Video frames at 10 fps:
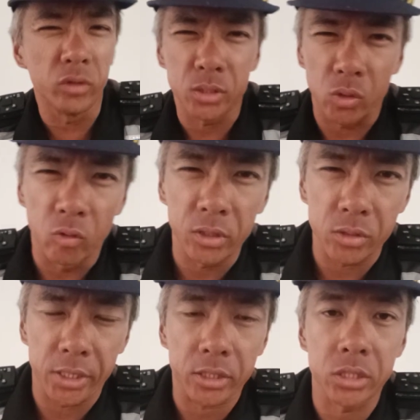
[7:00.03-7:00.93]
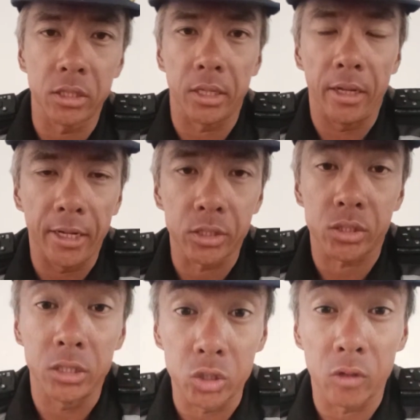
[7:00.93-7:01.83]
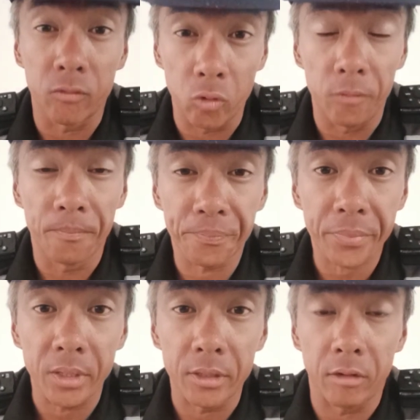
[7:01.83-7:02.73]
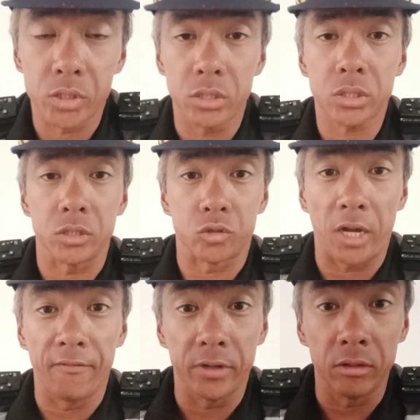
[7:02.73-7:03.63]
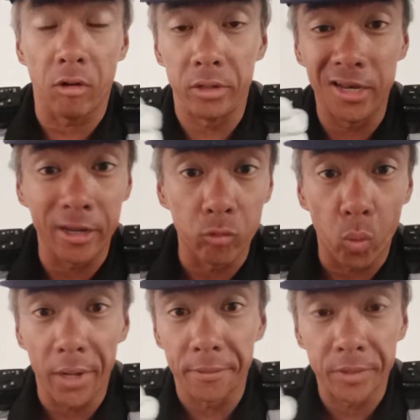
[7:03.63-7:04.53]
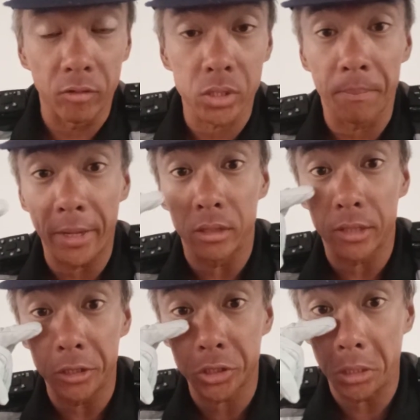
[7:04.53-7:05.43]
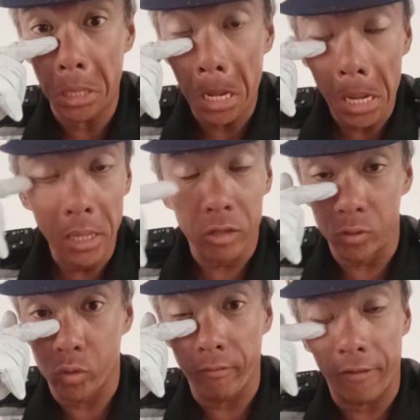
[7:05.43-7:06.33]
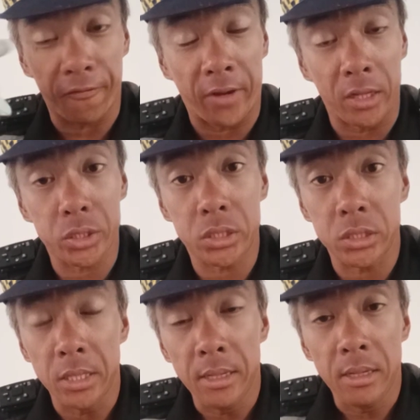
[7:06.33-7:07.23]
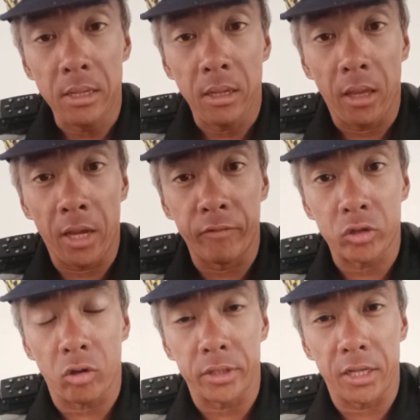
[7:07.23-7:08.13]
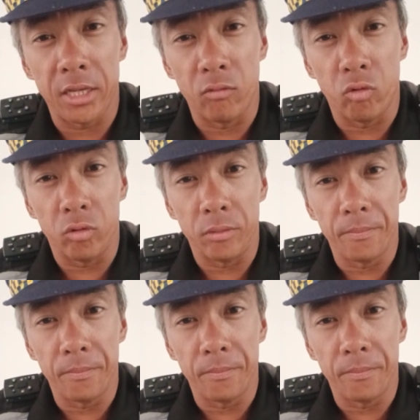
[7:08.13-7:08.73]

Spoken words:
years ago, there was an accident at Alexandra Road. There was this driver on lane 1. He wasn't paying attention. He was going very fast, and we thought that he would